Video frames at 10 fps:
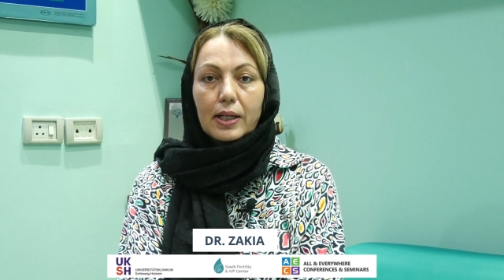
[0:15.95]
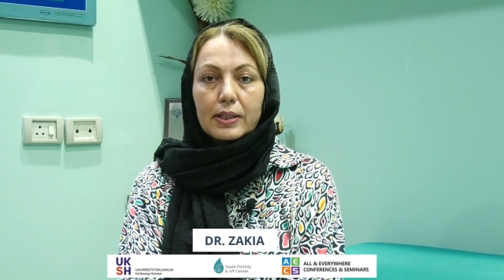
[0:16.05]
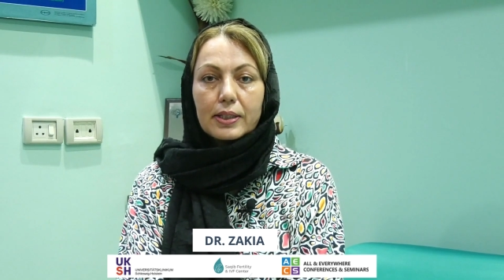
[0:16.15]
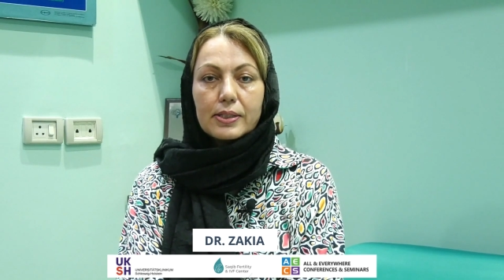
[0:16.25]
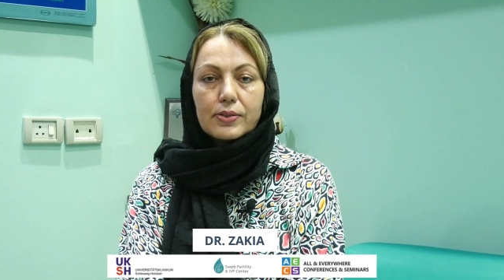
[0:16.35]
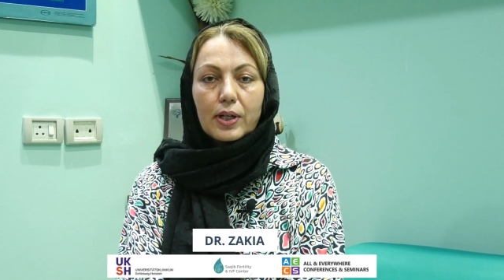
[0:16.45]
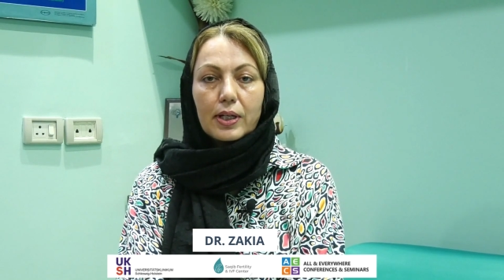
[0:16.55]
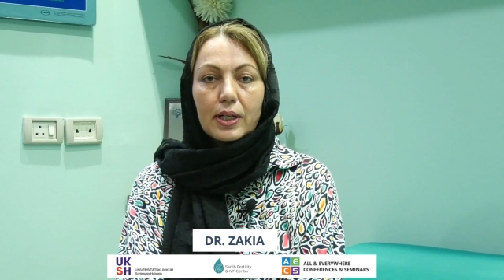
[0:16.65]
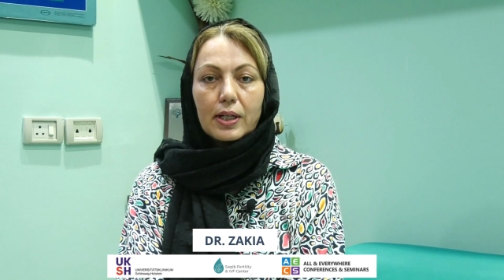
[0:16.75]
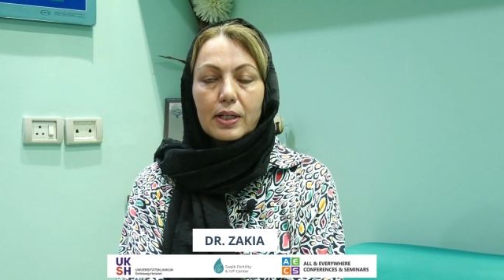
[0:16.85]
This
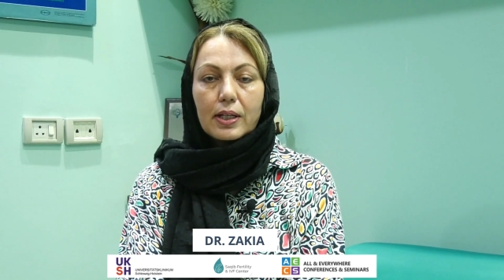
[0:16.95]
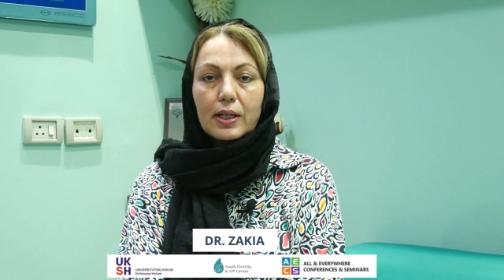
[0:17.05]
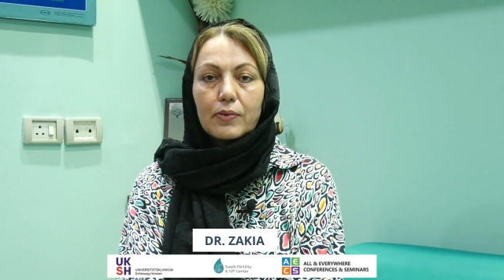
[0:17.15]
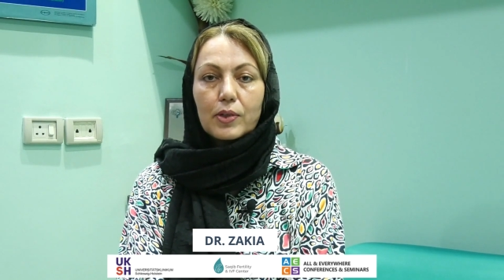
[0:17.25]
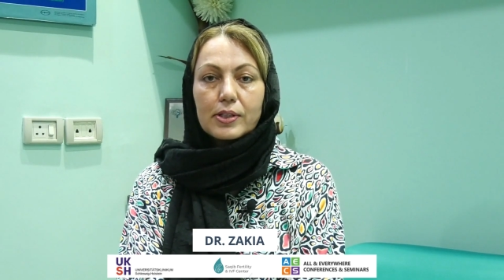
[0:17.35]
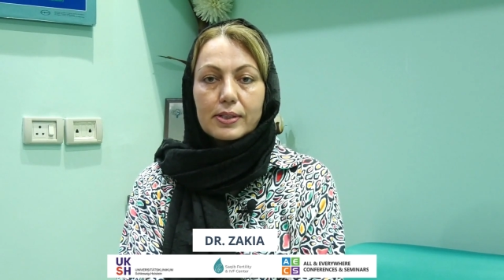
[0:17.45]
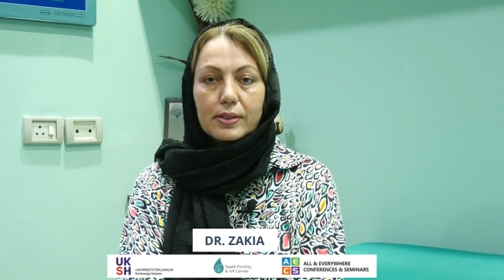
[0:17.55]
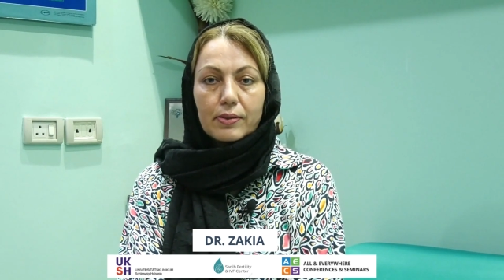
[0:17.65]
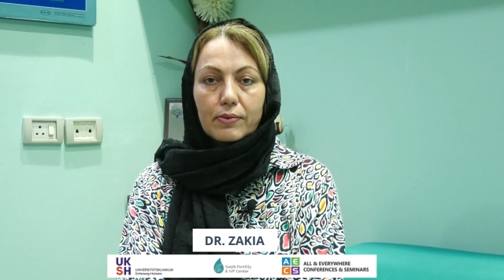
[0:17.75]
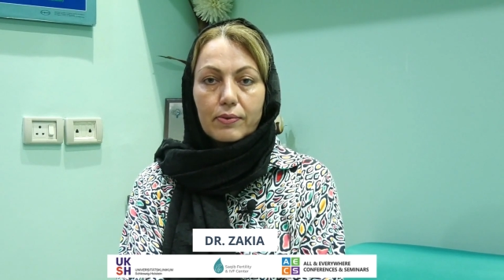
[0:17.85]
training was
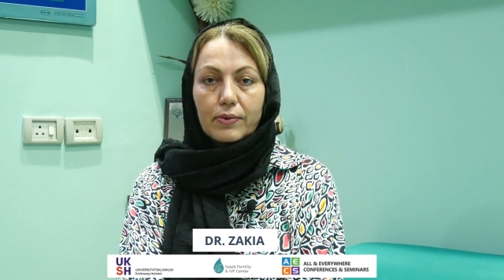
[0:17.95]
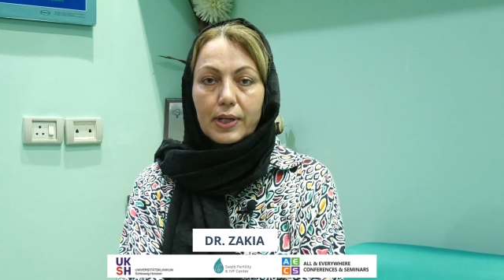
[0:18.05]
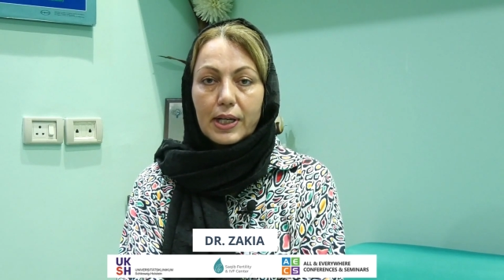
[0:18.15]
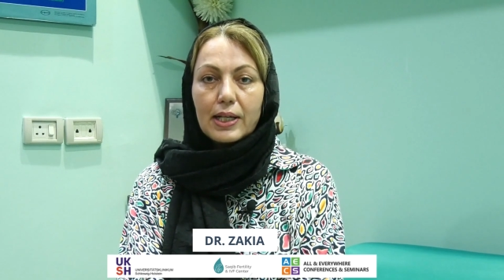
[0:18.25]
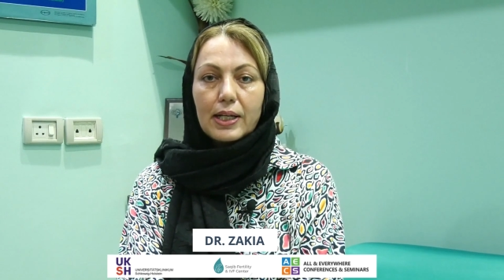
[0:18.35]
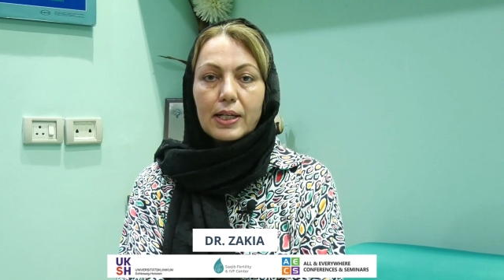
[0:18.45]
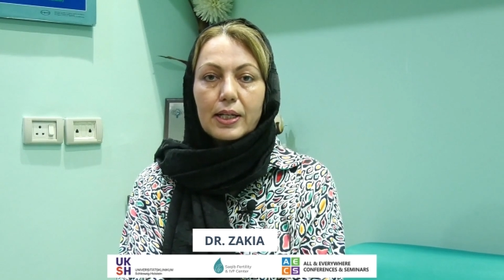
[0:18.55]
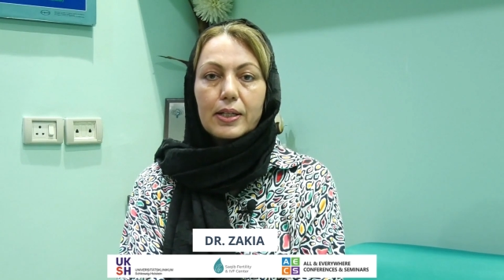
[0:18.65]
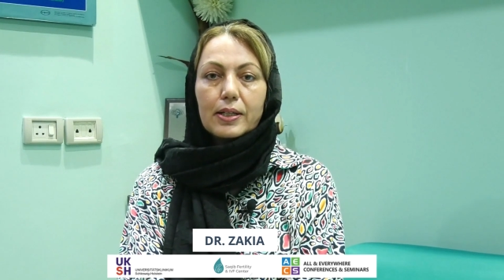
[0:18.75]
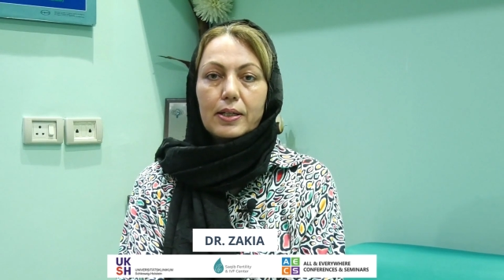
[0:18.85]

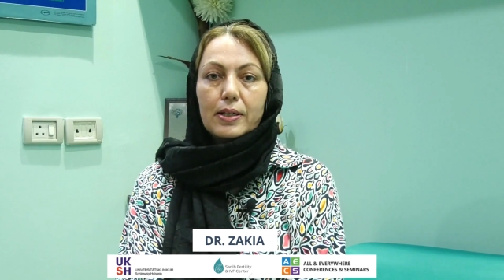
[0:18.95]
really